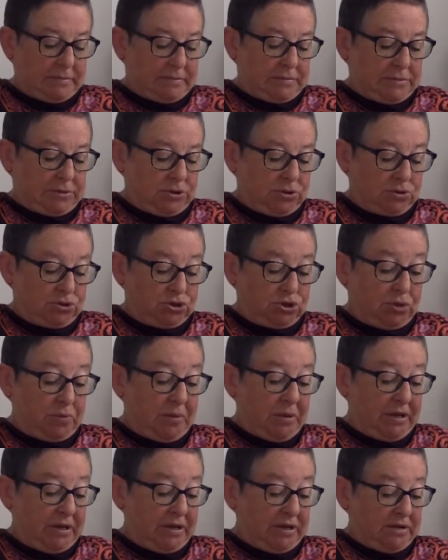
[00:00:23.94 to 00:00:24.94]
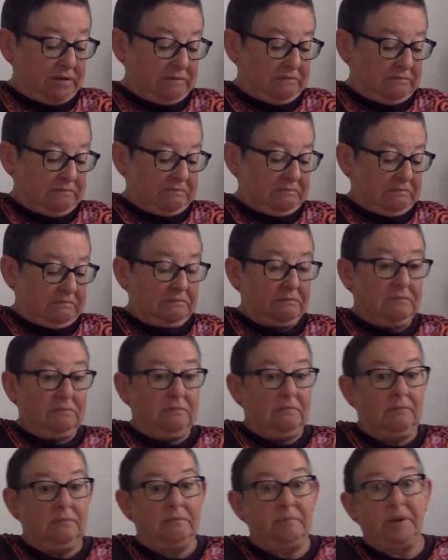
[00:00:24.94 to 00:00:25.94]
Not too many
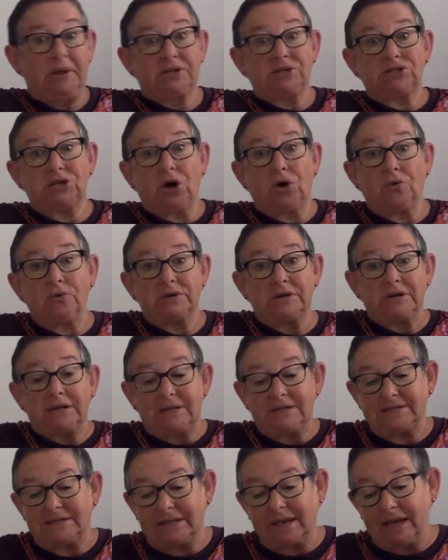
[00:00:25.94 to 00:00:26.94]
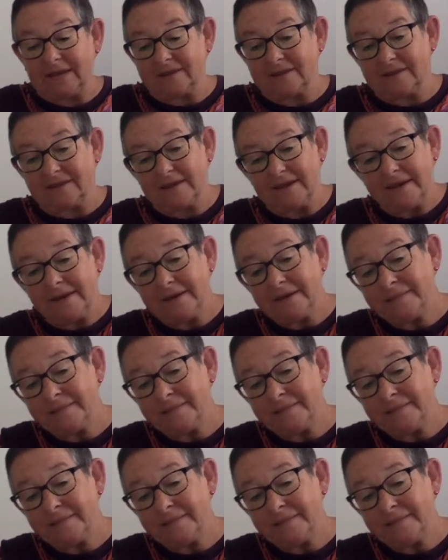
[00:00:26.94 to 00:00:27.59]
bits holding it together there.